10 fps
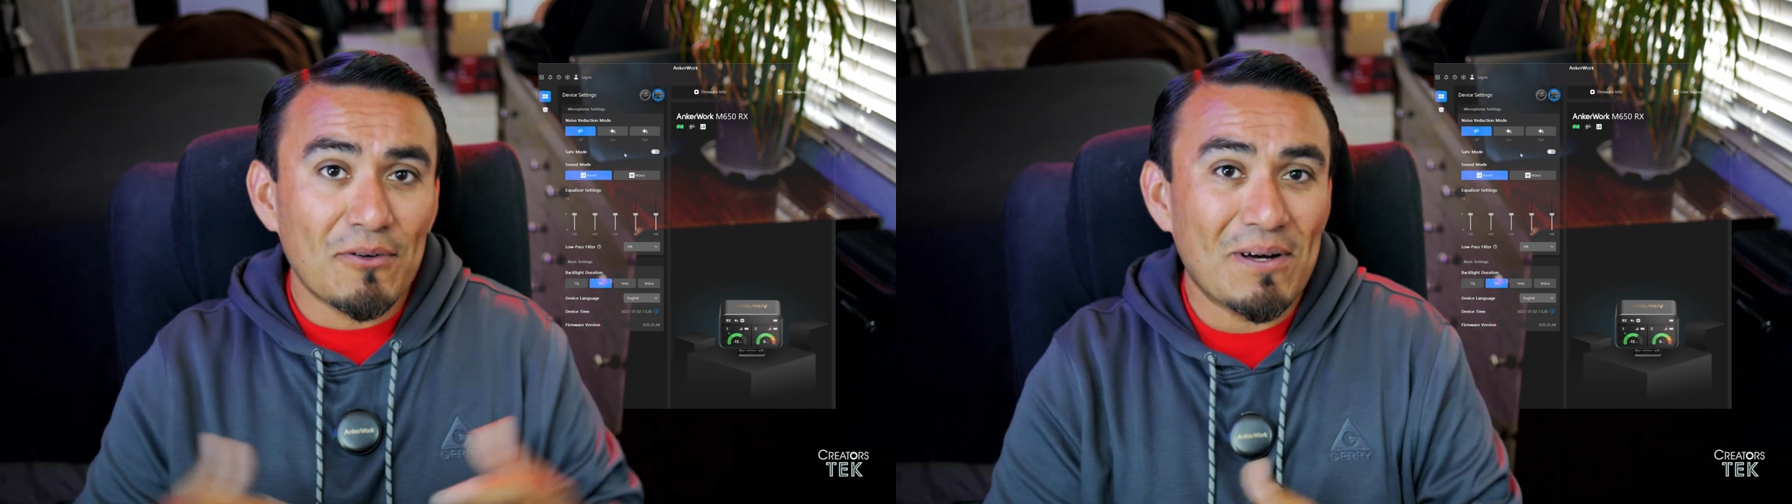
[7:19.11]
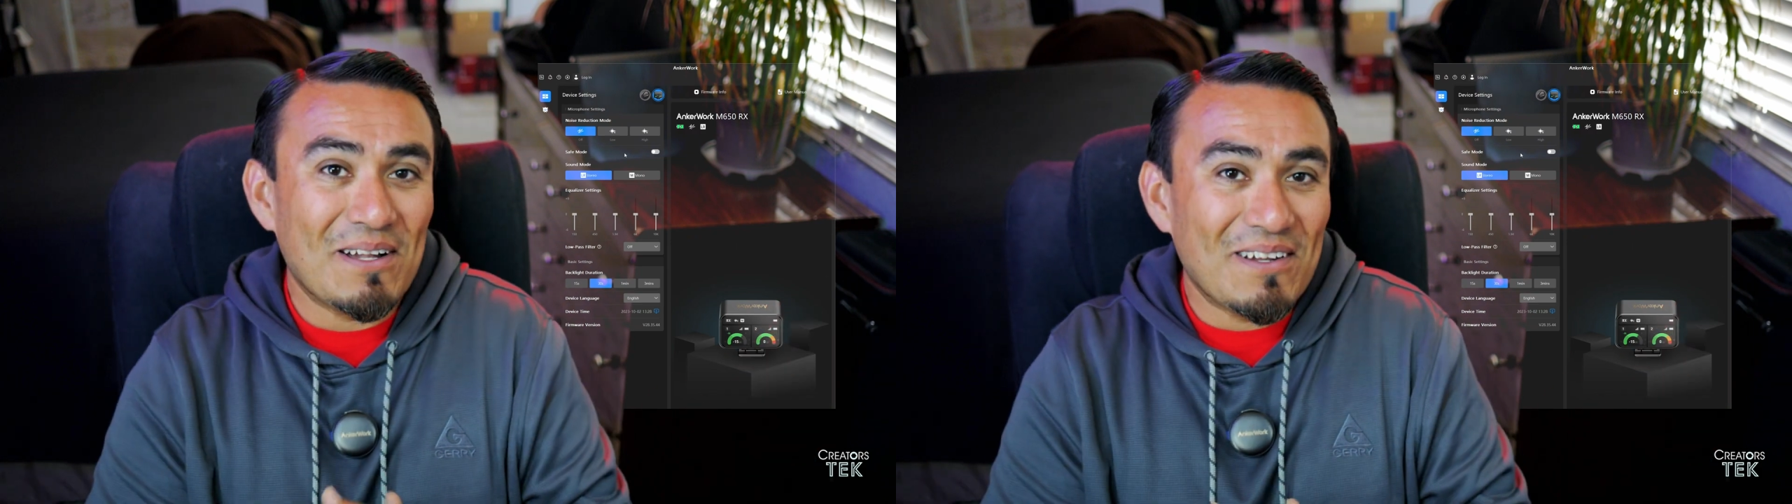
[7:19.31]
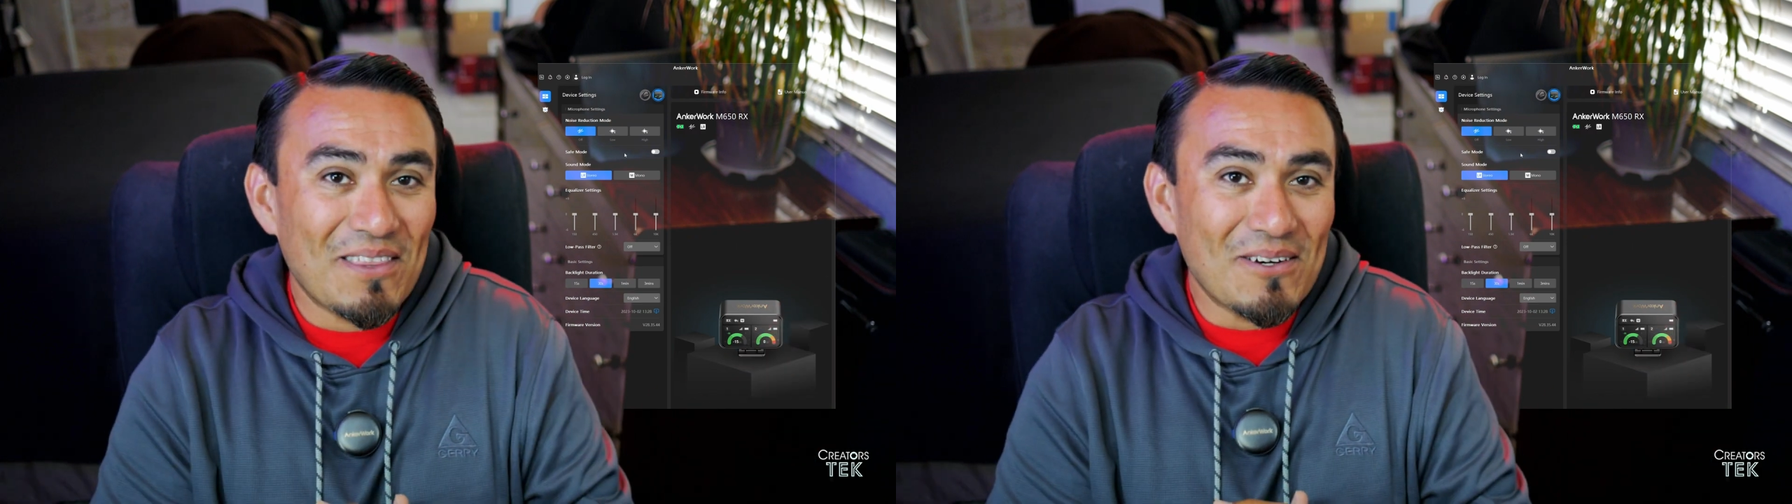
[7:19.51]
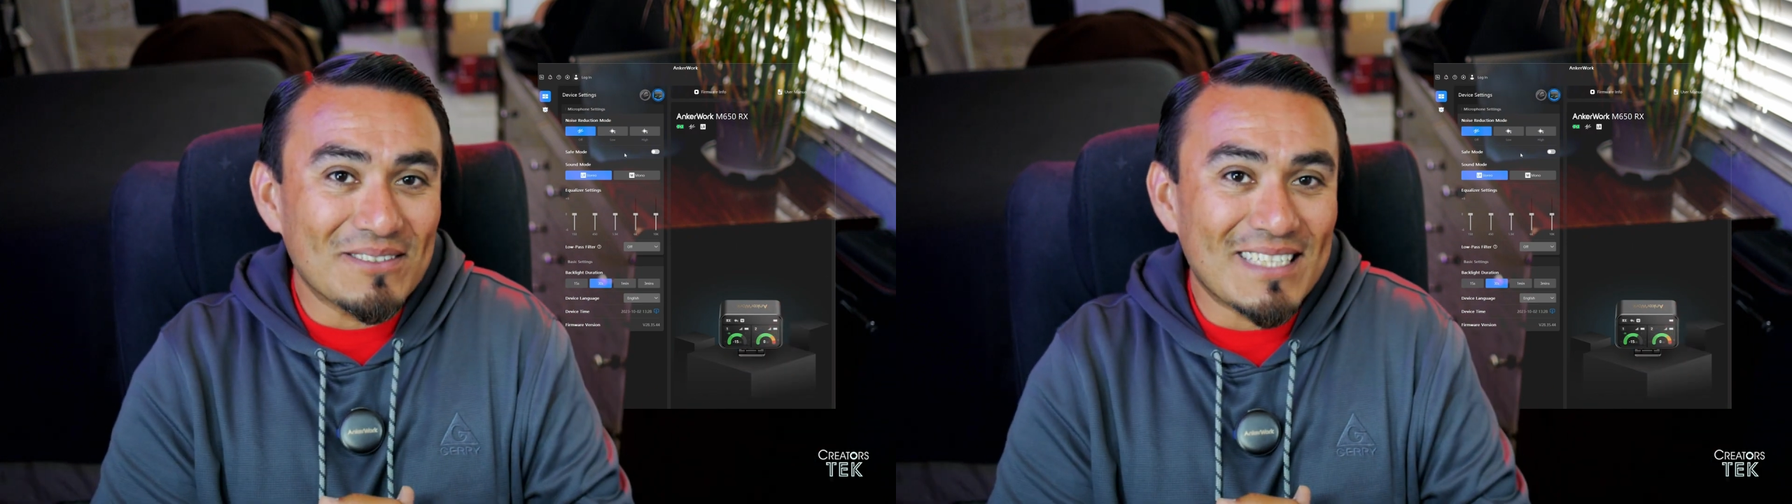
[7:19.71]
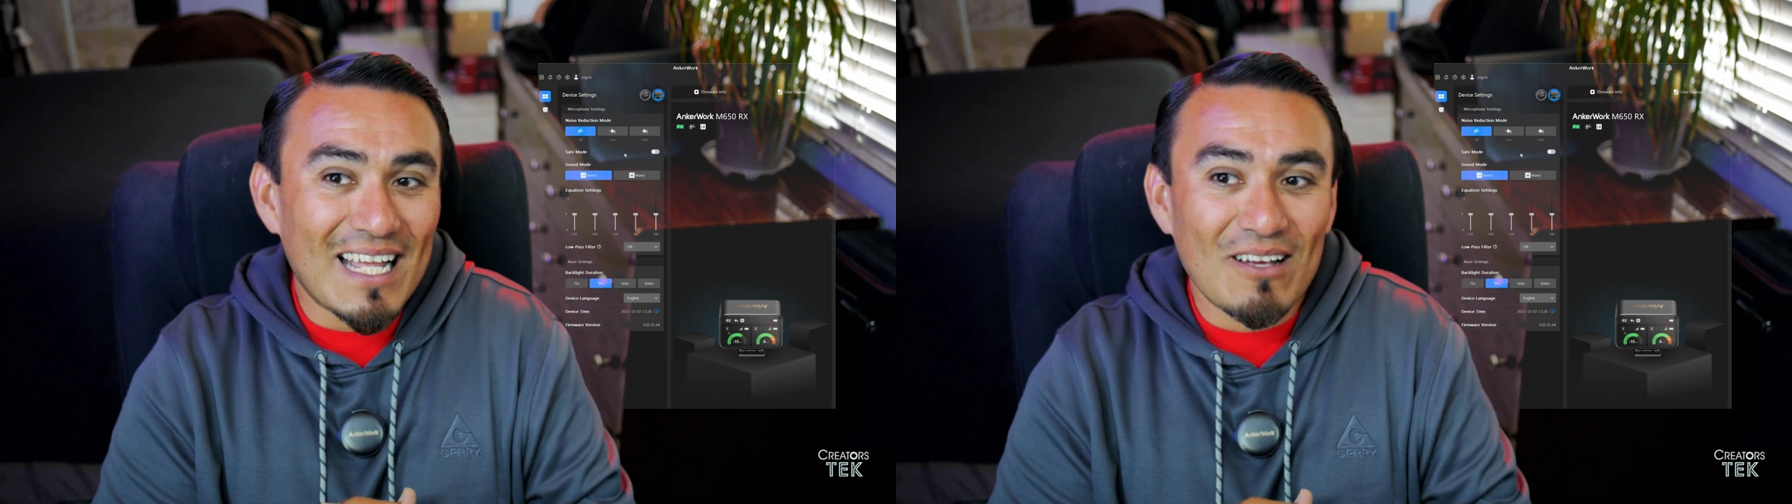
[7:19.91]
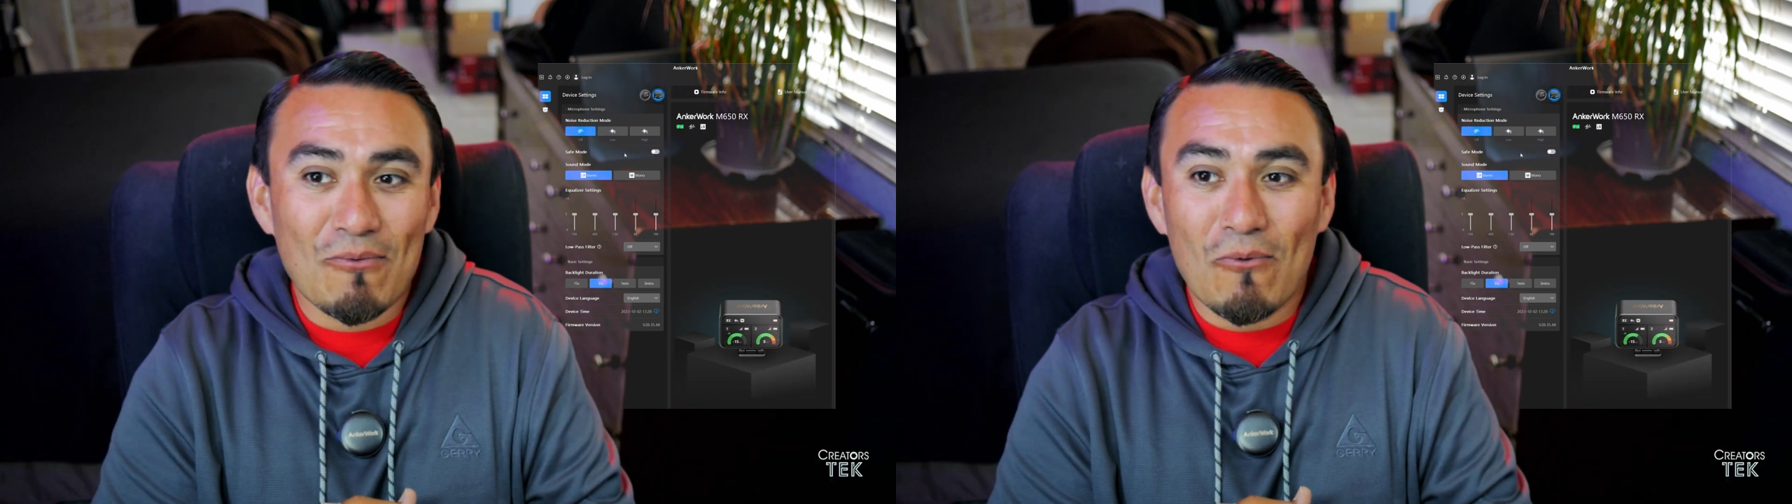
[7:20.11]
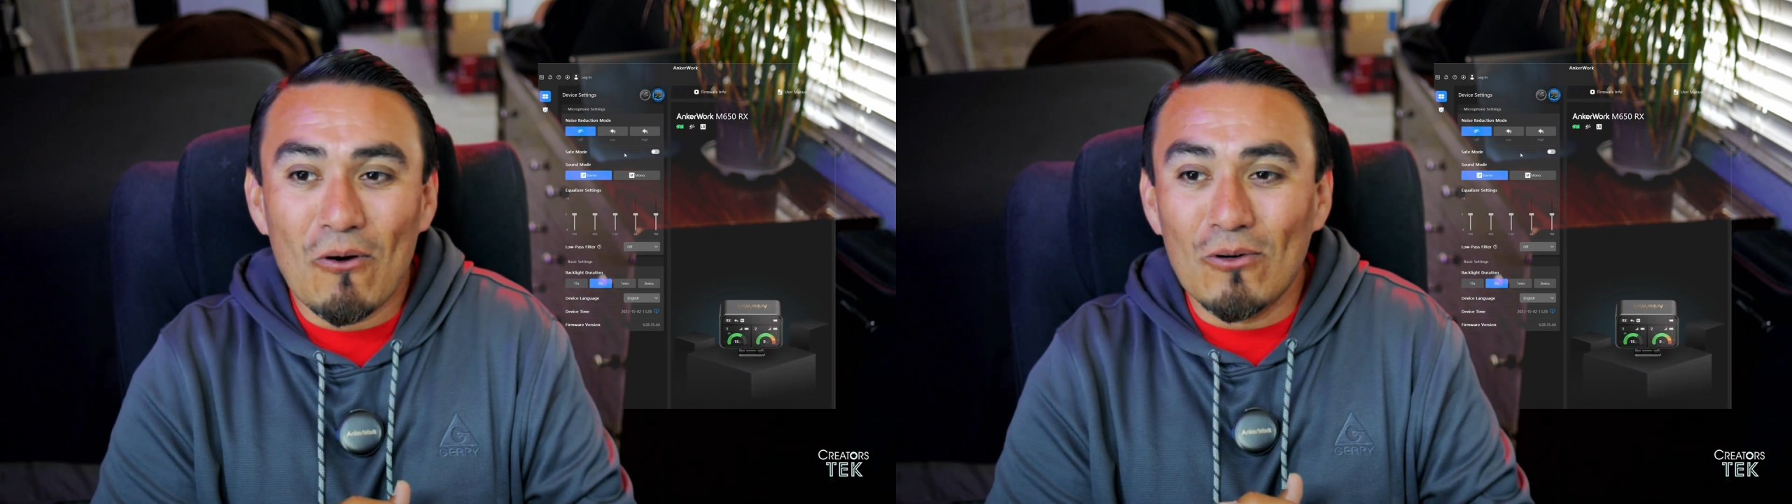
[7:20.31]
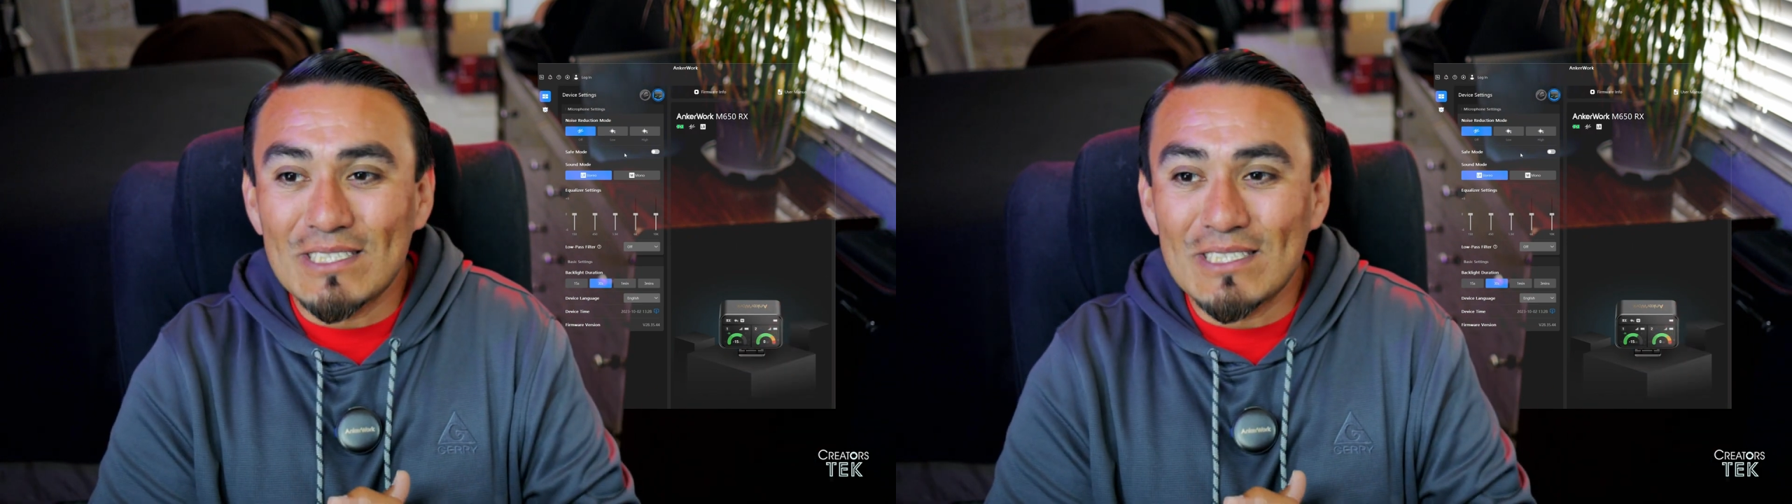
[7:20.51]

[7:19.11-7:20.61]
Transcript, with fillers: one of those that goes